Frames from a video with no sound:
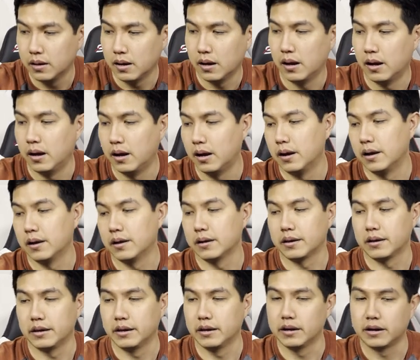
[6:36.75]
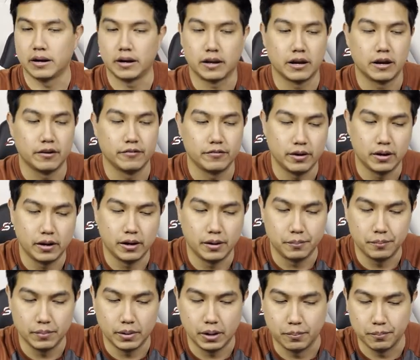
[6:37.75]
Uh, here I have a,
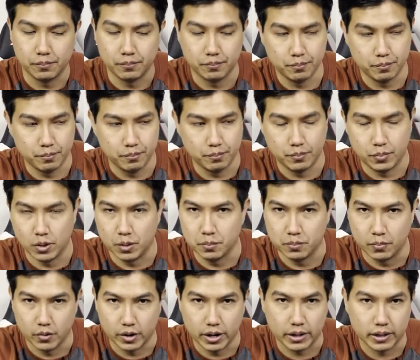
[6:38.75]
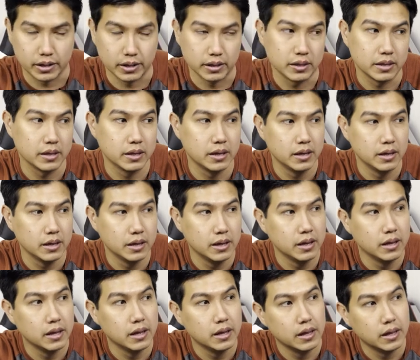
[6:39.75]
a pump bracket
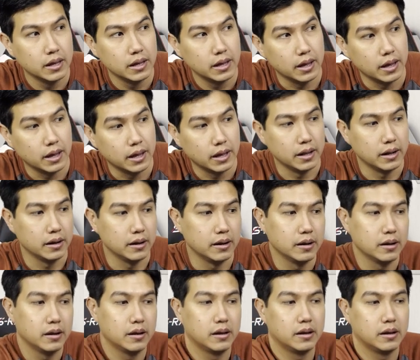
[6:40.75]
and